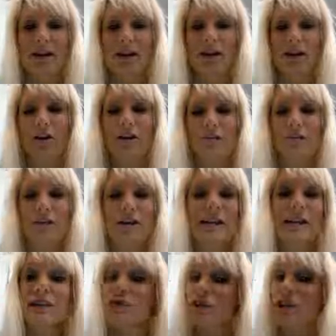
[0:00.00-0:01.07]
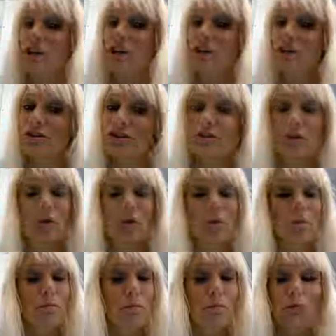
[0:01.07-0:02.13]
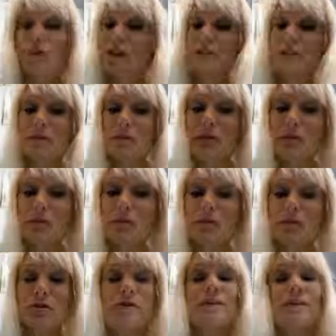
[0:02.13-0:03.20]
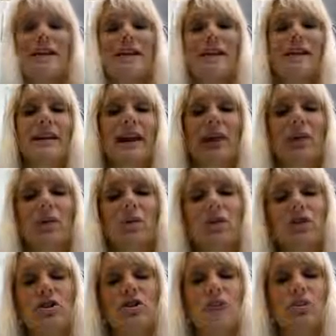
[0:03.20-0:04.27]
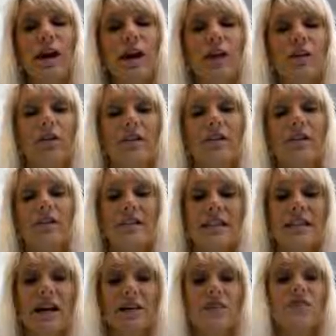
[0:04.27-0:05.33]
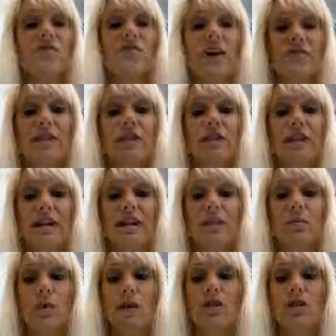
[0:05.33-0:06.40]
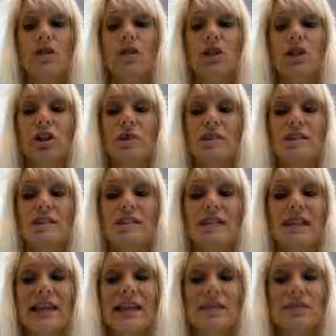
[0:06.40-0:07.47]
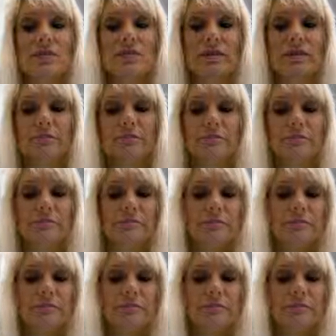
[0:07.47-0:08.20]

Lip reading: All right, we're going to get trickier because we're moving up some numbers. Now I want you to round 6,581 to the closest 1,000.